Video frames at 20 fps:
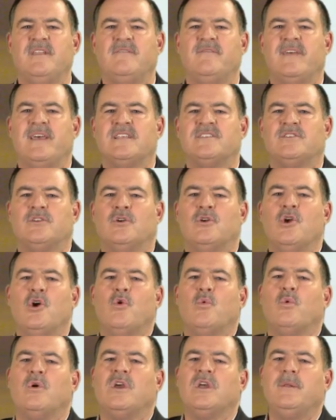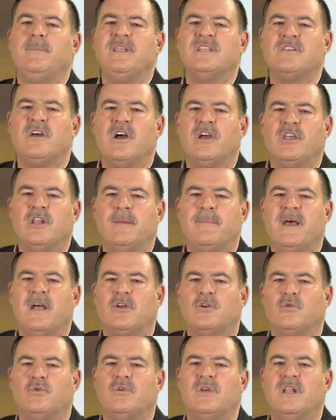Investor, we're going to be talking
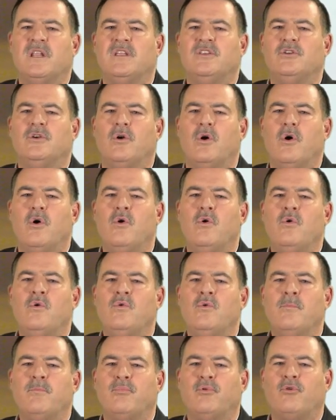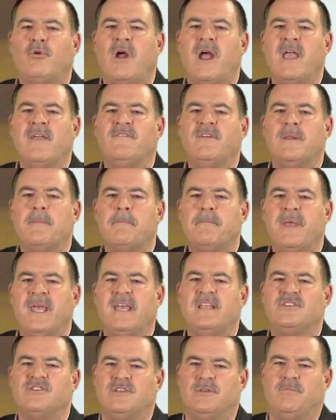about creating your own private
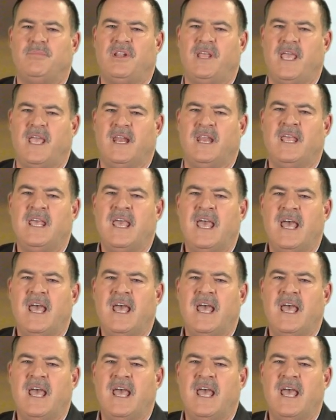pension plan.